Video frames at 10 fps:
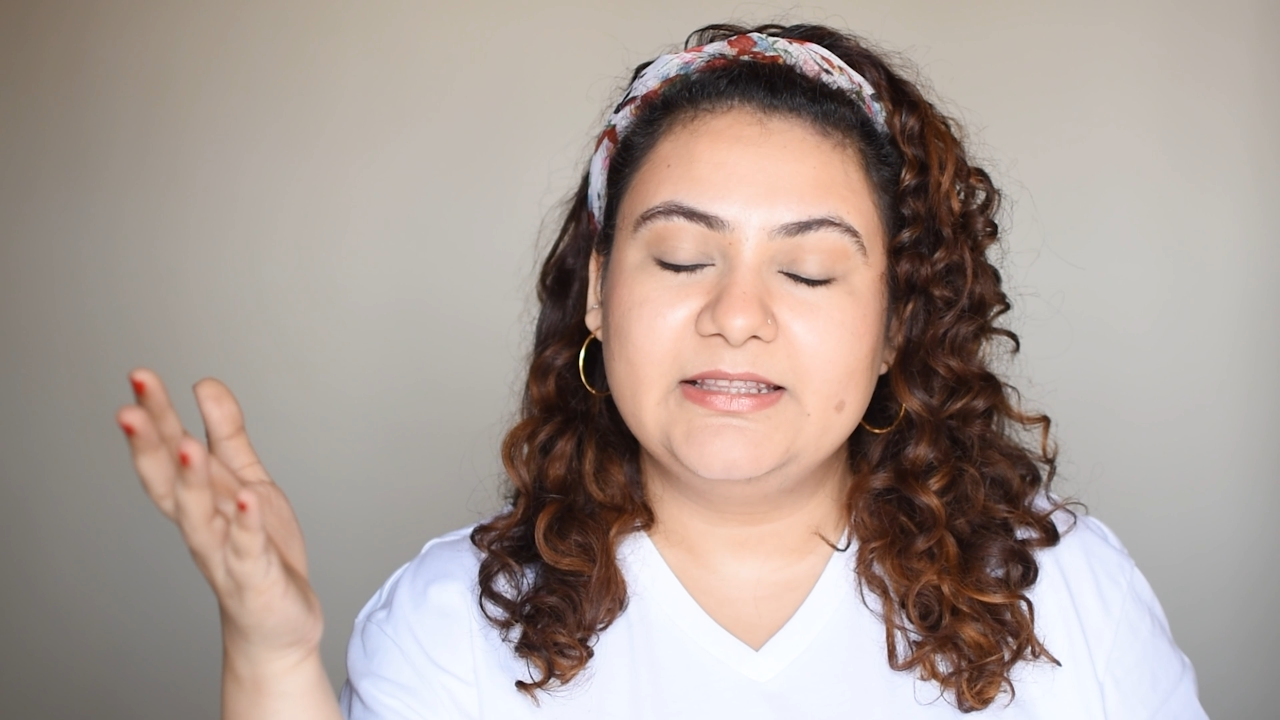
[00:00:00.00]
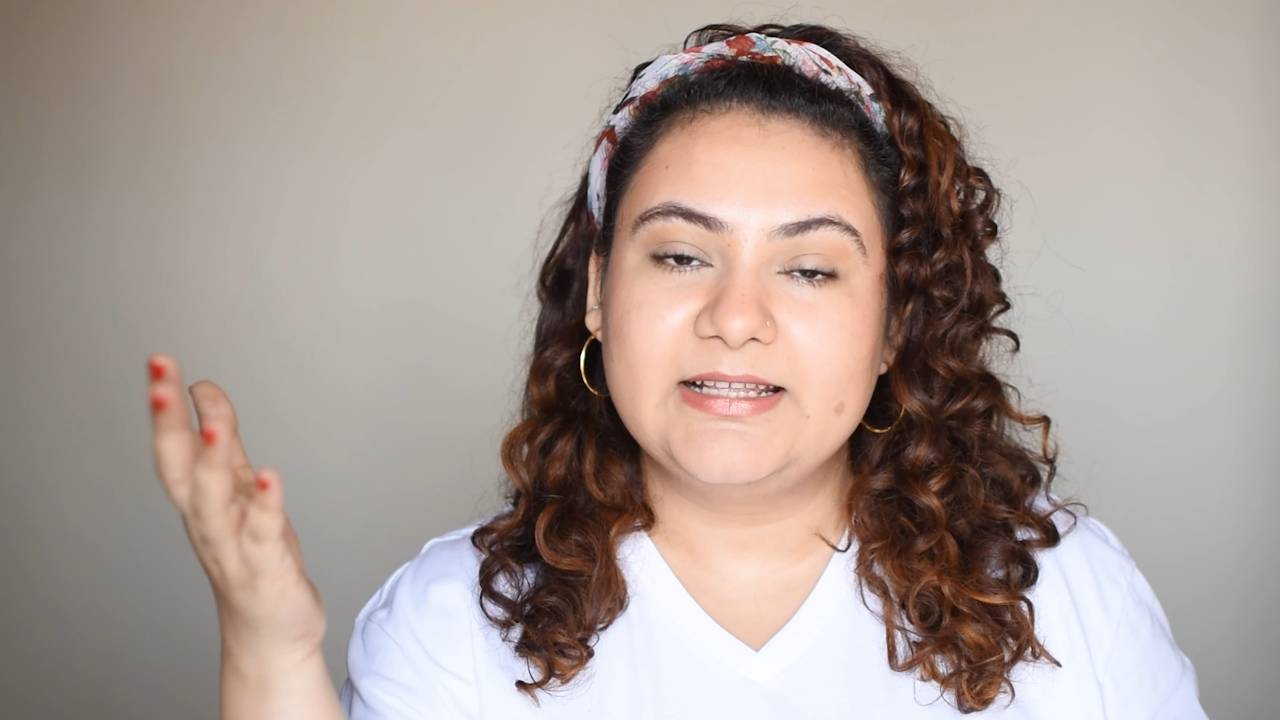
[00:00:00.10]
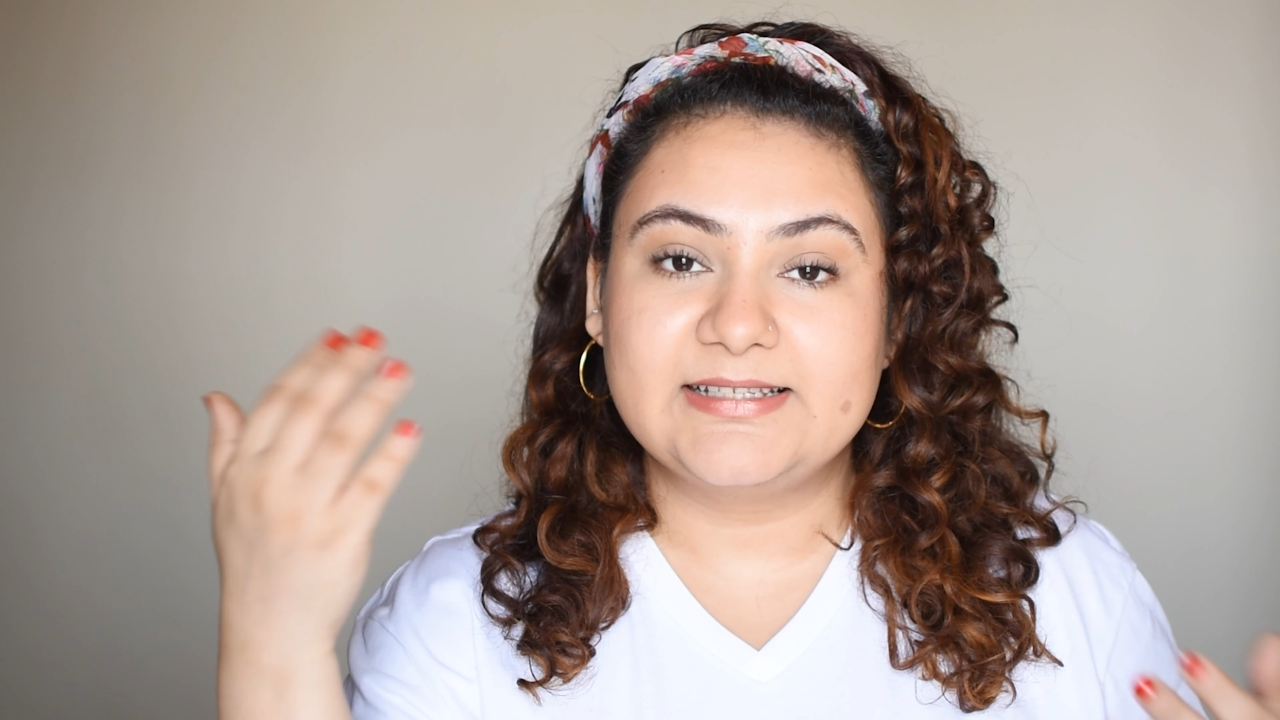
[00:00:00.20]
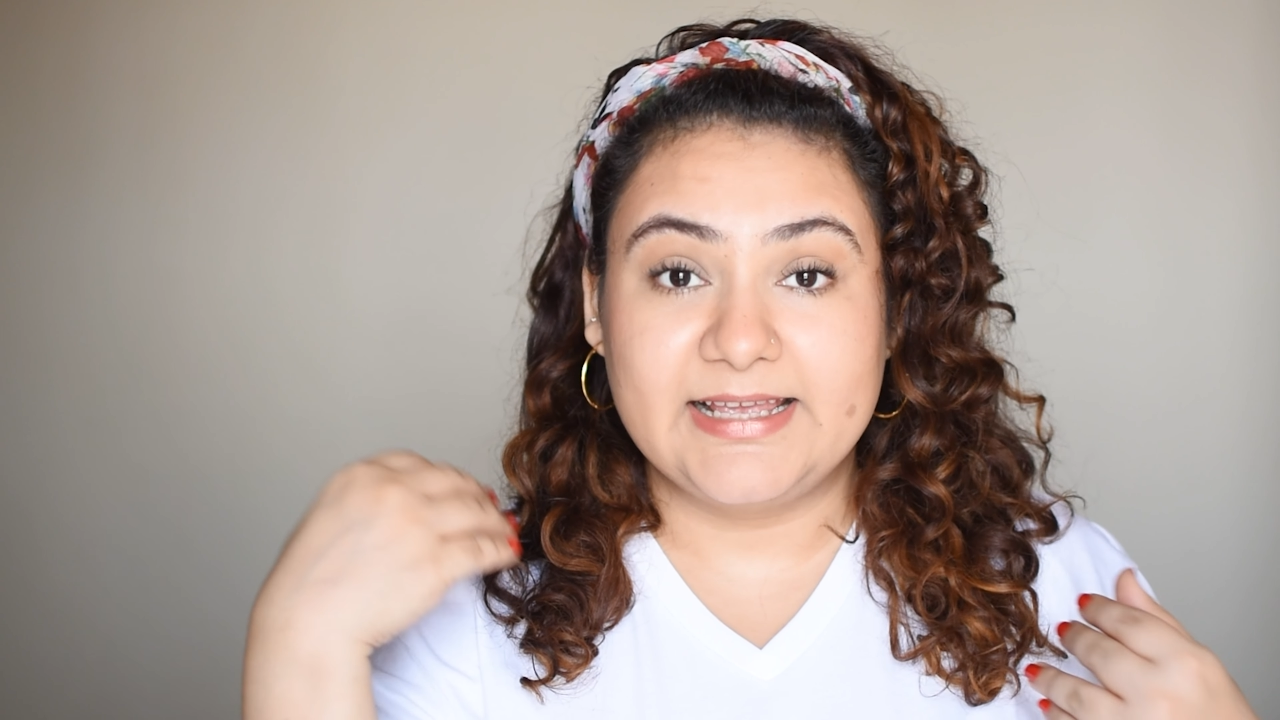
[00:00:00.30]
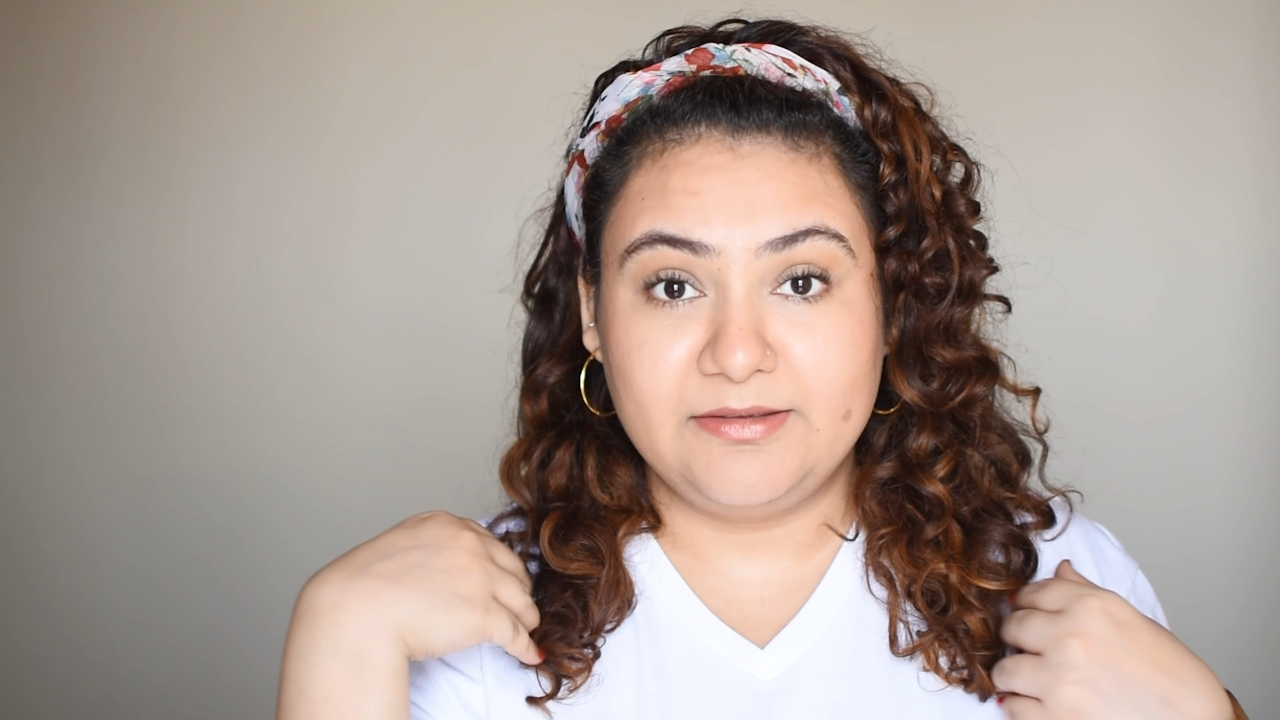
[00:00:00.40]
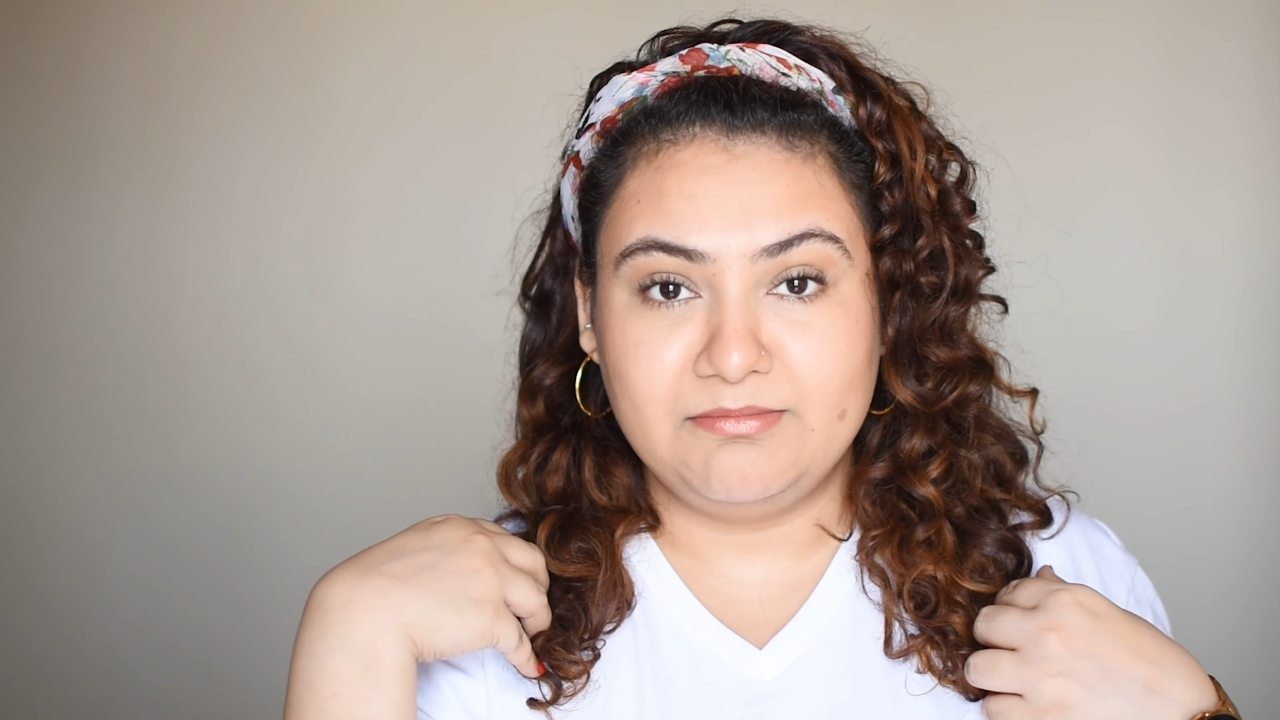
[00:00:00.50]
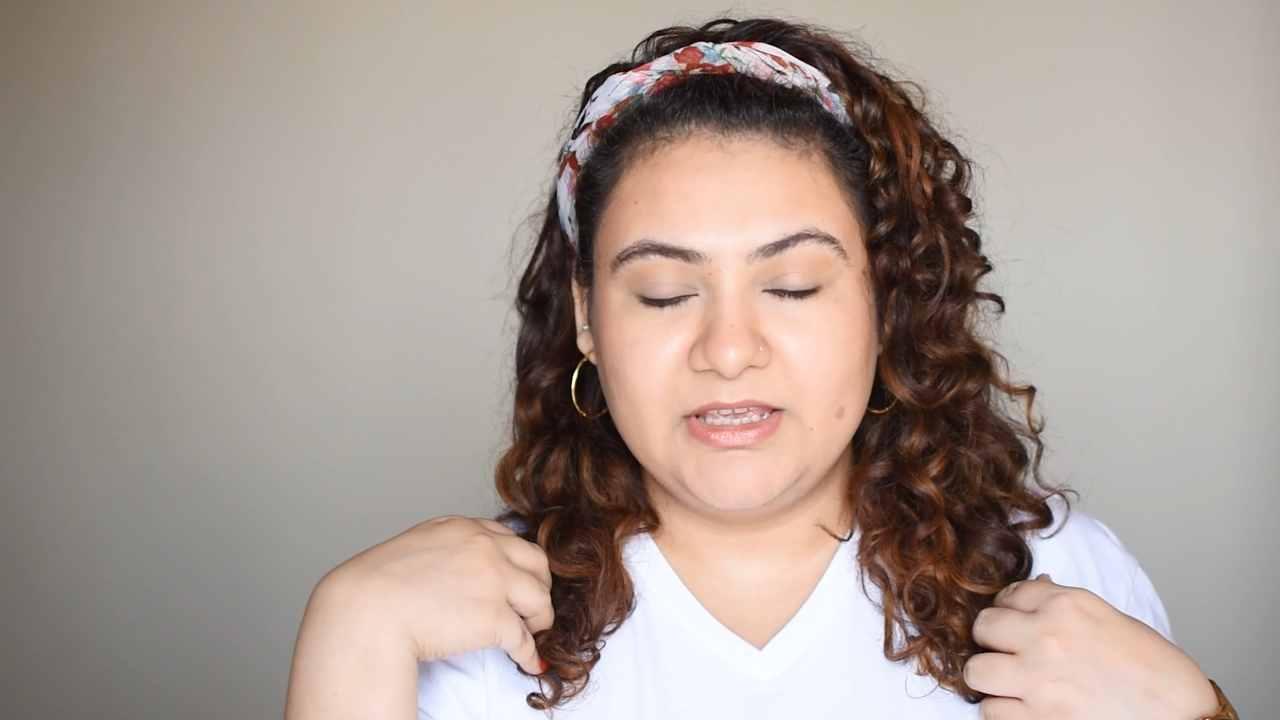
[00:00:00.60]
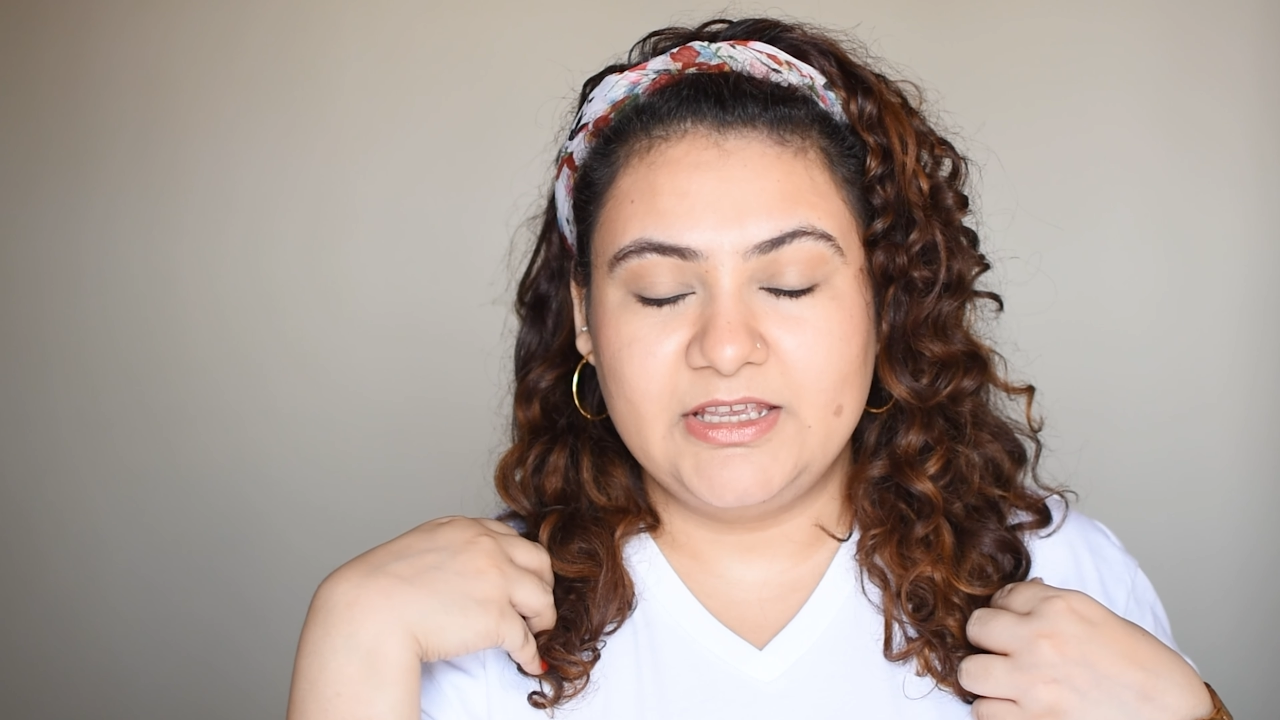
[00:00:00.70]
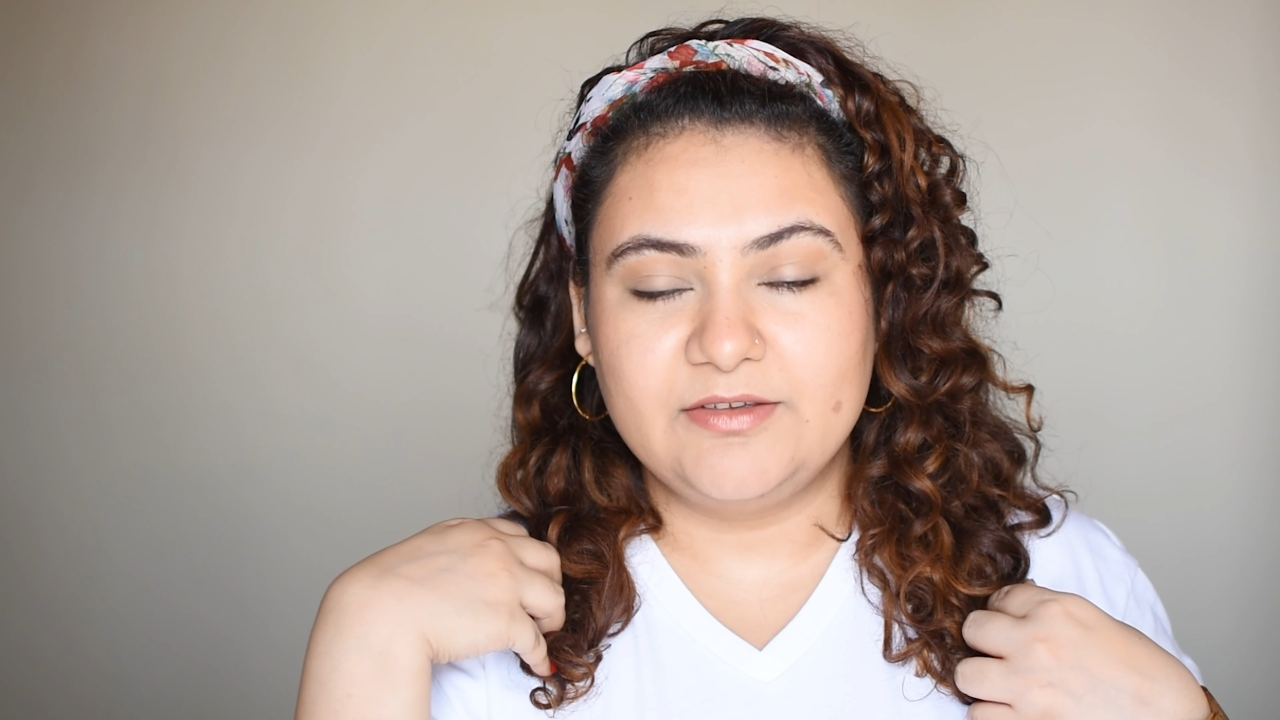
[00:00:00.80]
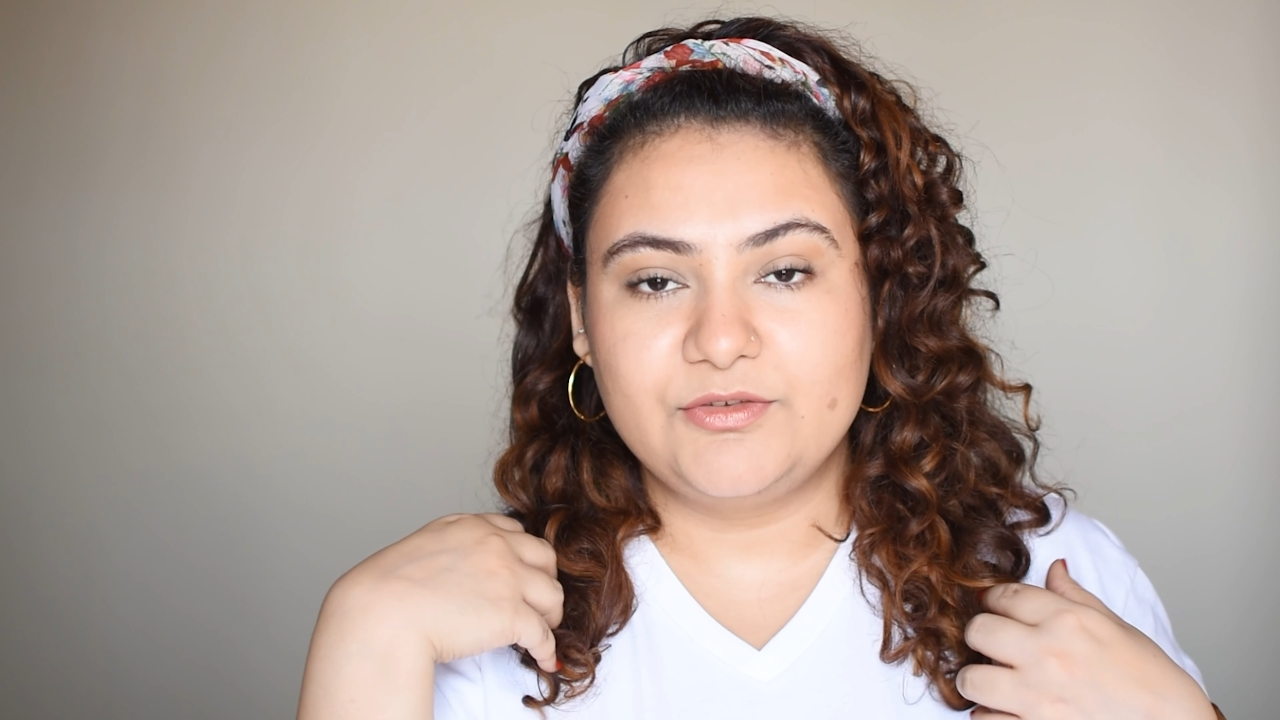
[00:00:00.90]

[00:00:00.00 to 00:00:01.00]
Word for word: that's like me,